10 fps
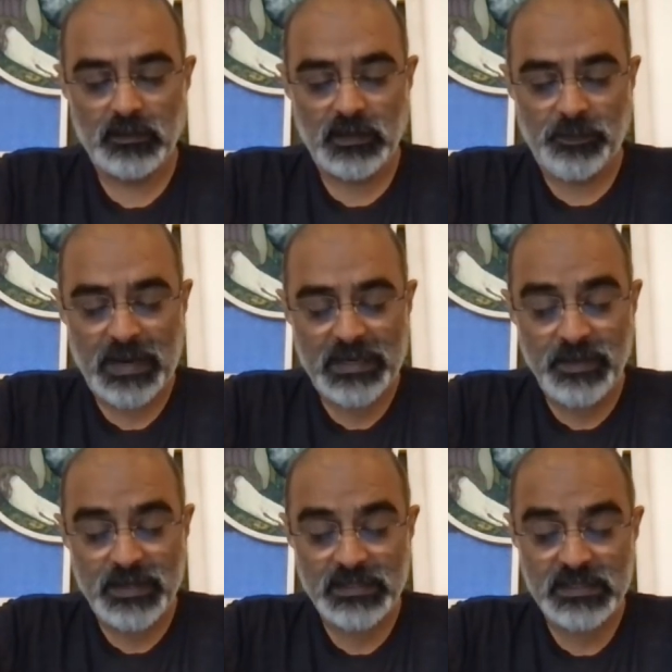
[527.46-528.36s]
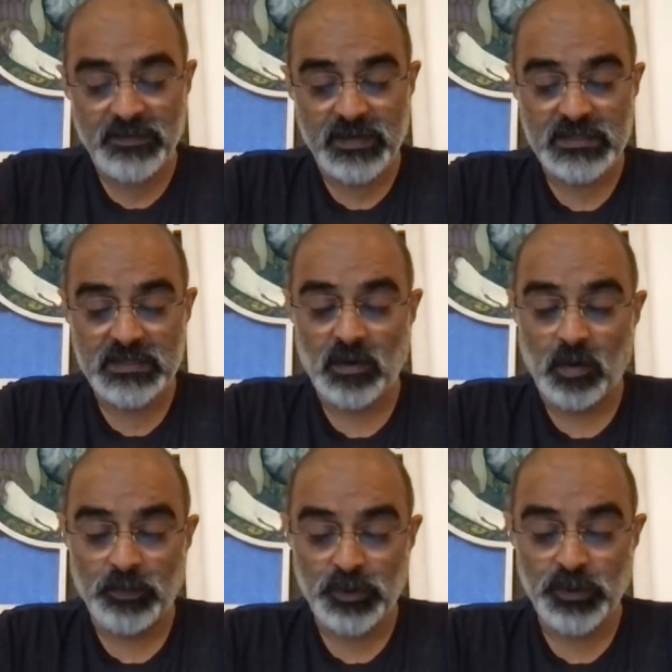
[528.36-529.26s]
The pandemic has given us an
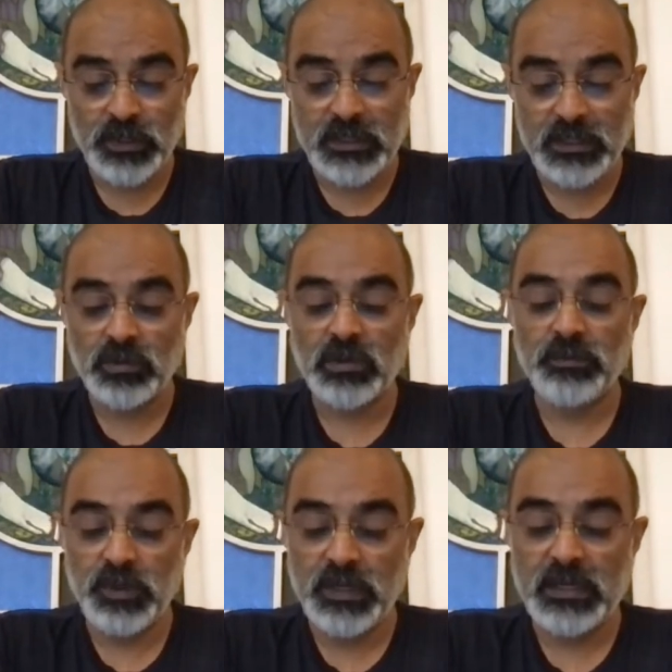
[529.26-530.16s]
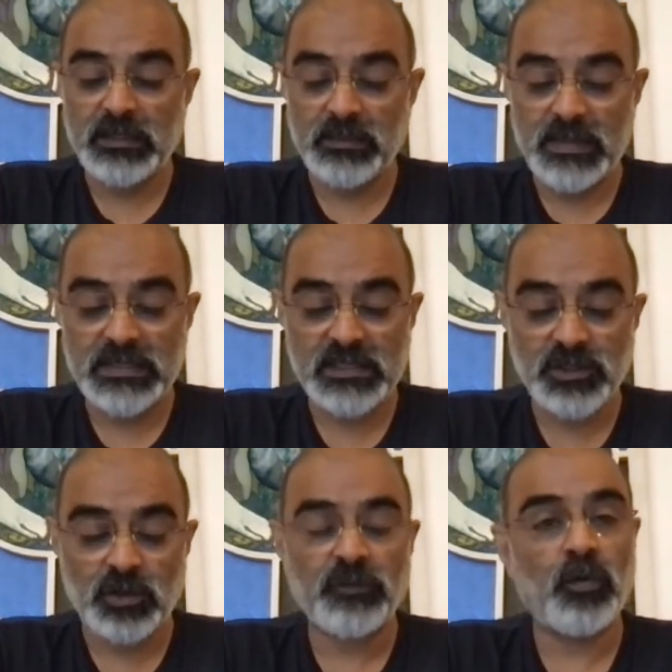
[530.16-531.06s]
opportunity to communicate the message
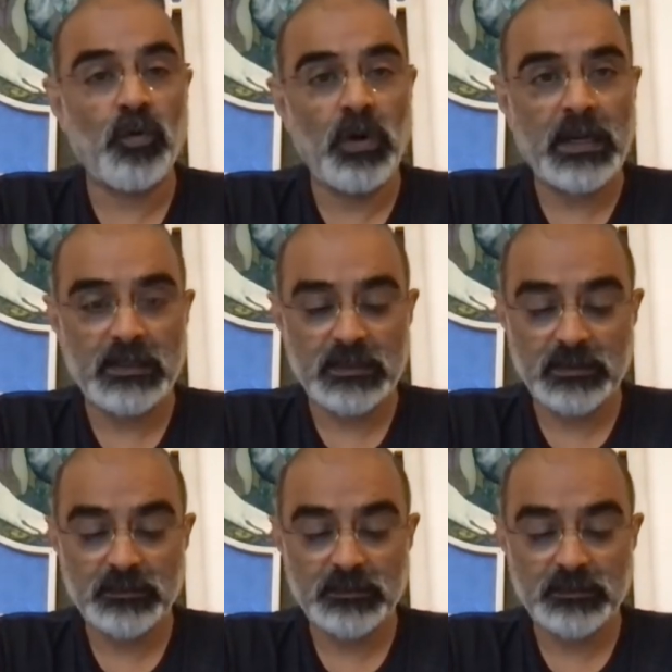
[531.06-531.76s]
of whole health.